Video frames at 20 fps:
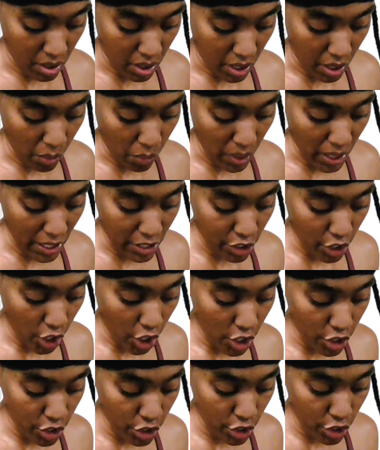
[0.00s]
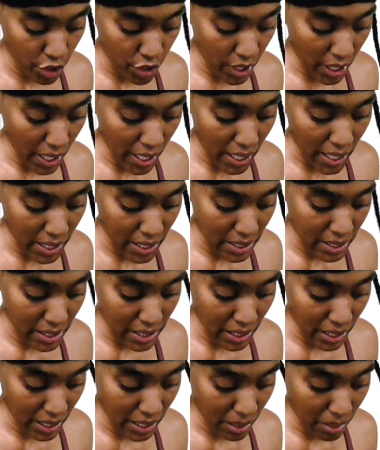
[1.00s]
And when I talk to you guys,
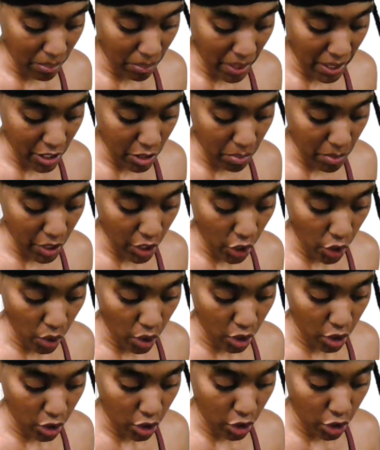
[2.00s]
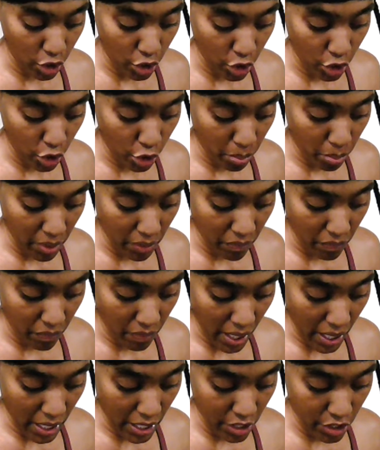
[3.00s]
it makes me go a little bit
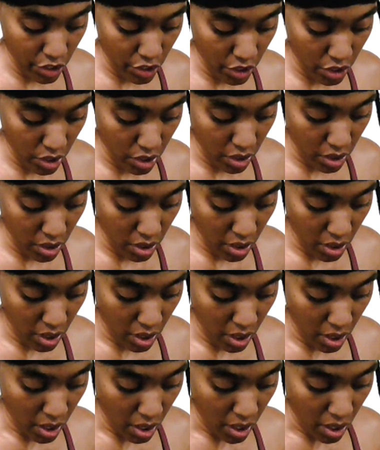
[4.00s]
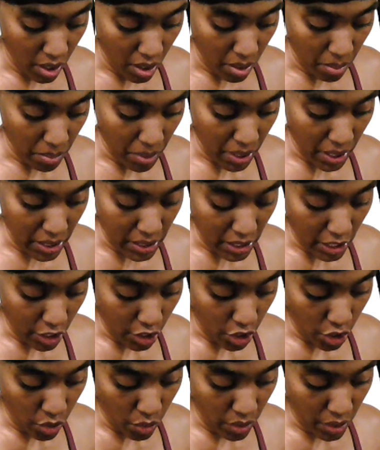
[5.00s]
faster because I
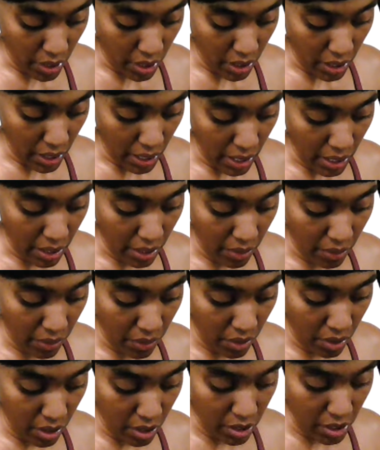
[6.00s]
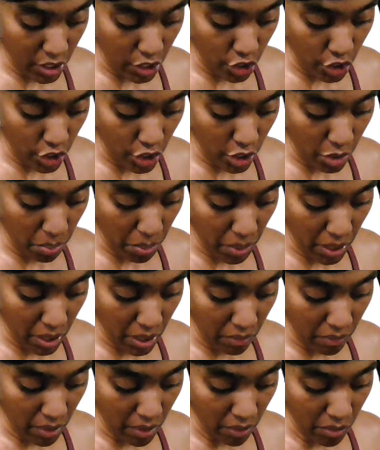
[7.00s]
know that like the attention span
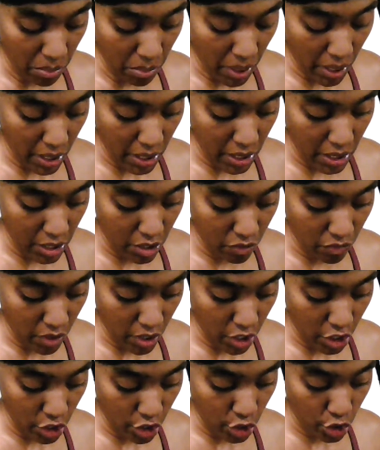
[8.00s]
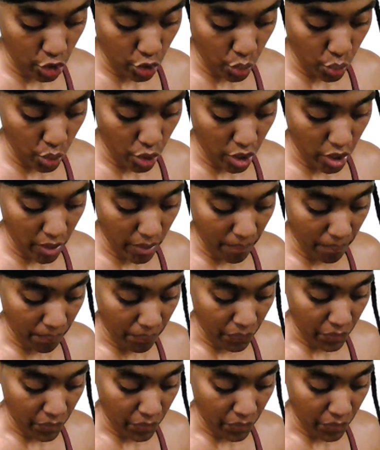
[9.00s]
of everybody is very short.